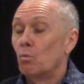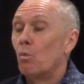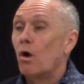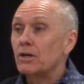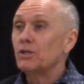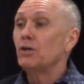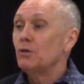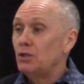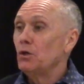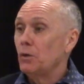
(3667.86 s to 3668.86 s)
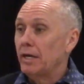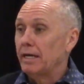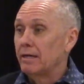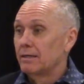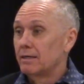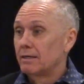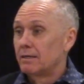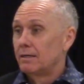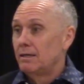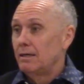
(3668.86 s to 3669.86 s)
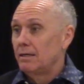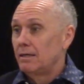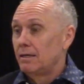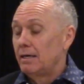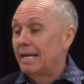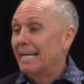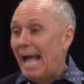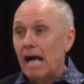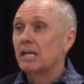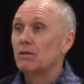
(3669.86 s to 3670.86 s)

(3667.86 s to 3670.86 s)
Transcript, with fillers: What are you doing and how